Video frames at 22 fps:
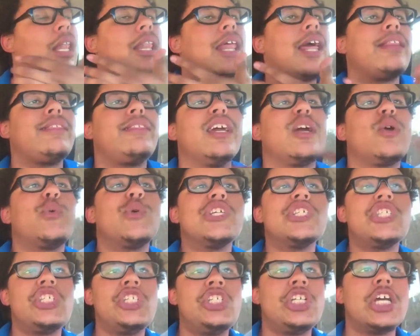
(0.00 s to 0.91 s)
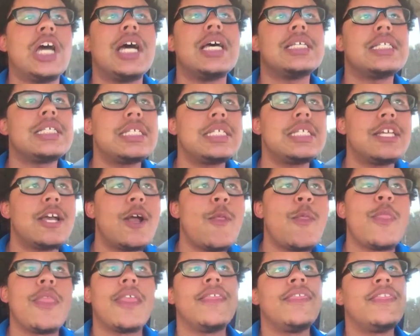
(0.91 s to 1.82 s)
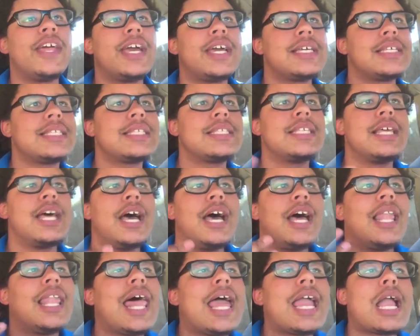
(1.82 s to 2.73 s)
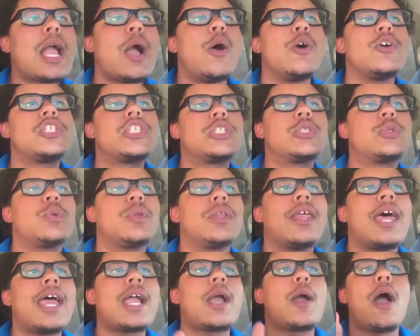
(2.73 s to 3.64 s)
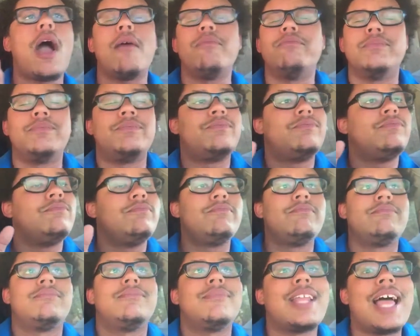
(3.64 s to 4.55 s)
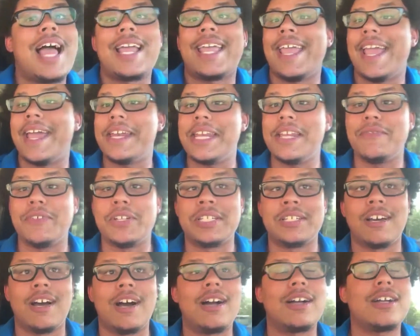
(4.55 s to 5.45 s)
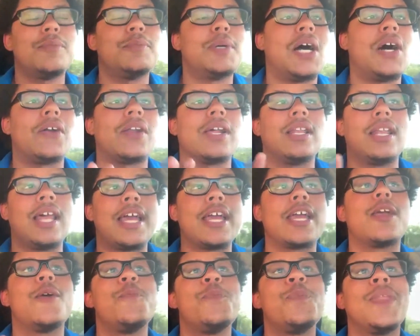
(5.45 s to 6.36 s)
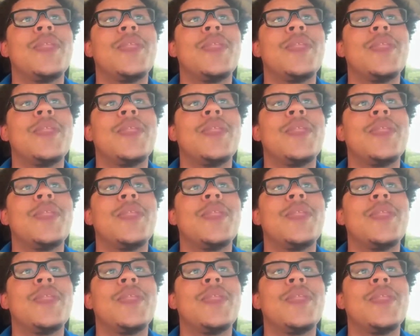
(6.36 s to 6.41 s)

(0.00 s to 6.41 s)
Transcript: Like, there was just this, like, like, I can't even talk about it. Like,